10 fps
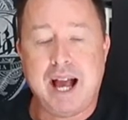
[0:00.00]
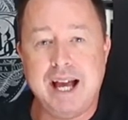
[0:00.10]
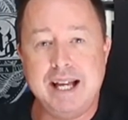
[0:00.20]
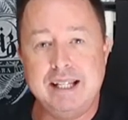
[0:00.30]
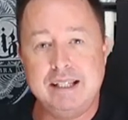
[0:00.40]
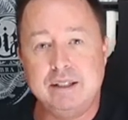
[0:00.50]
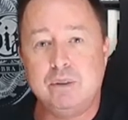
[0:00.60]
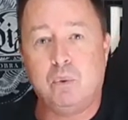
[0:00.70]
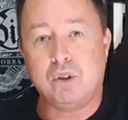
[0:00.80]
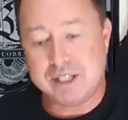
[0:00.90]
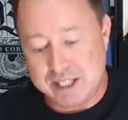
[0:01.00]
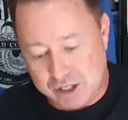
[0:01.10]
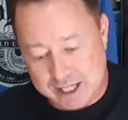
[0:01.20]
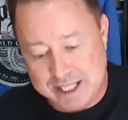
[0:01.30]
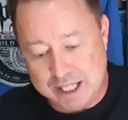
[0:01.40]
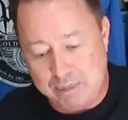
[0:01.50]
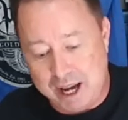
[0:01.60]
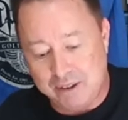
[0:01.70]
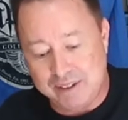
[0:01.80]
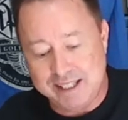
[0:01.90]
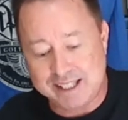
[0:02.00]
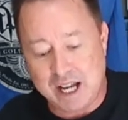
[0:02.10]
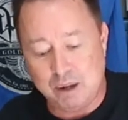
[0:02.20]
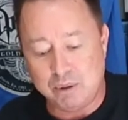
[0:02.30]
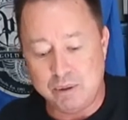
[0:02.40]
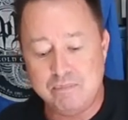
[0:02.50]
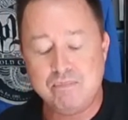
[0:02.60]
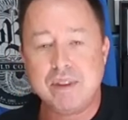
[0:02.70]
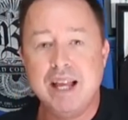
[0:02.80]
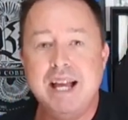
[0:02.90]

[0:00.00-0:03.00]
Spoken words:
and what's interesting about this album